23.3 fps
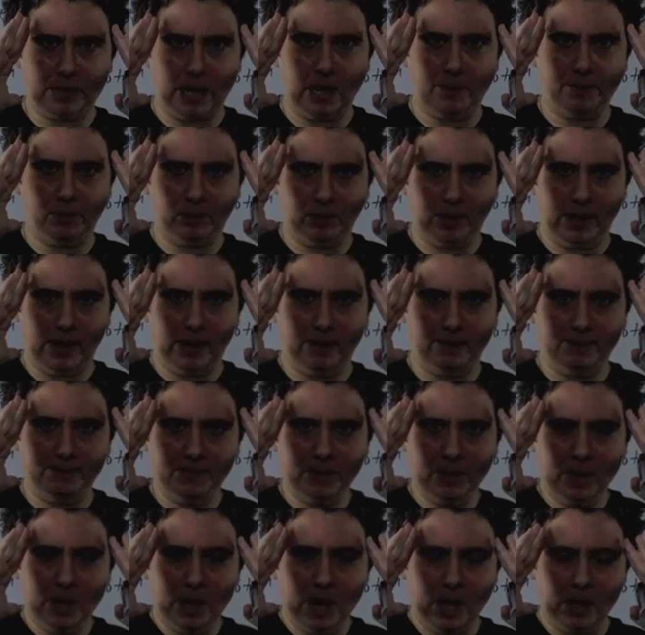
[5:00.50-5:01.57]
that plan
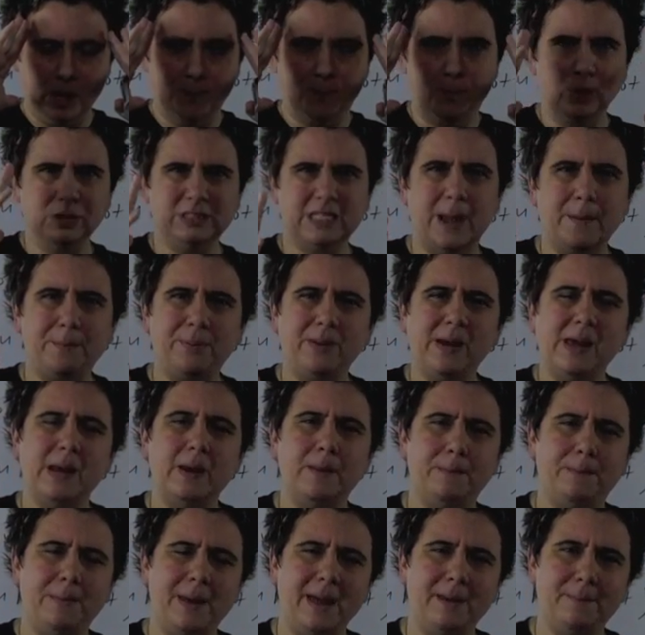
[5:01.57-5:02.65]
and you put that plan
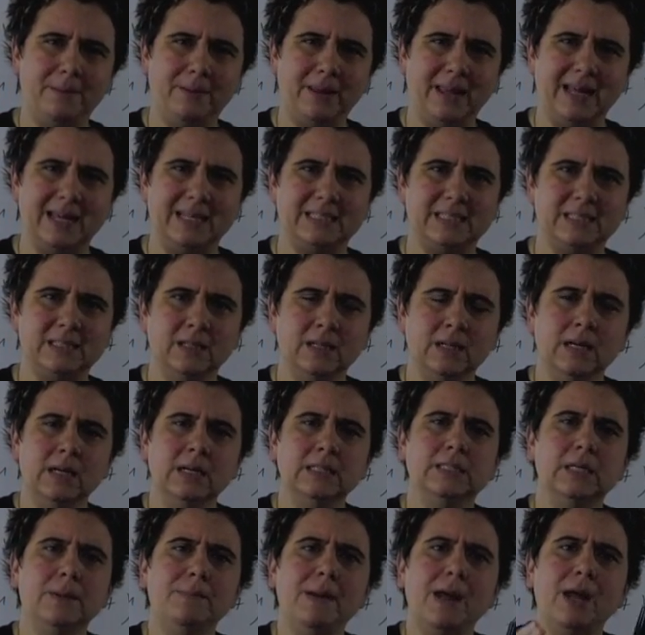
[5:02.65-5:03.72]
in place
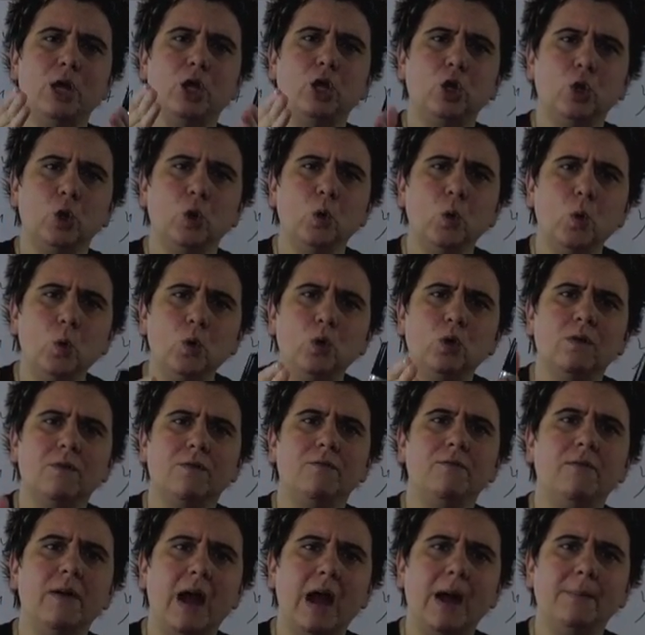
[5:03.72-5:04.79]
to make you, your
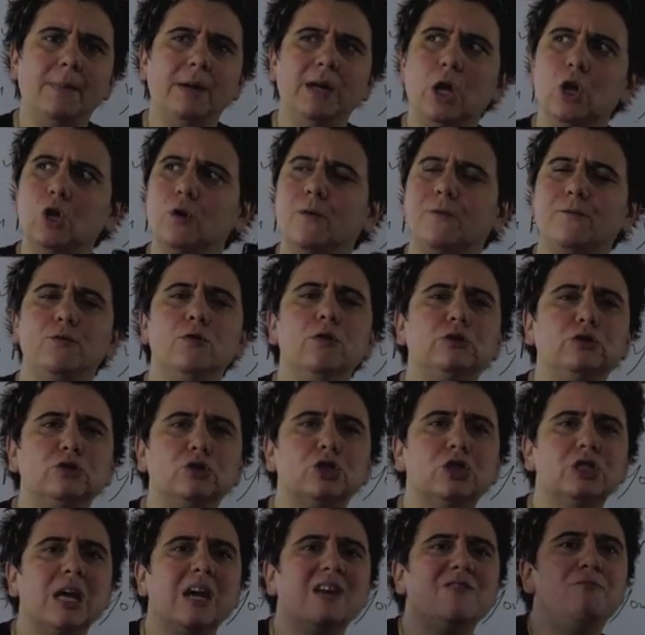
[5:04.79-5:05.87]
family, and your
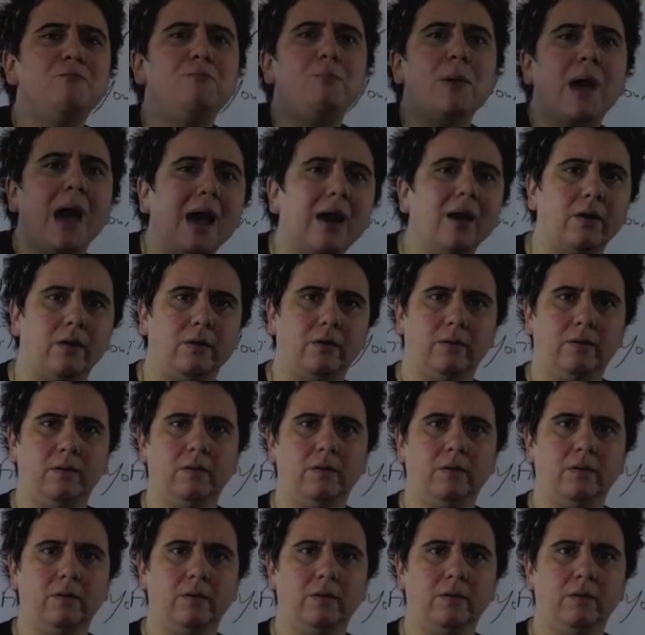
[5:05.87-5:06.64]
future's life better.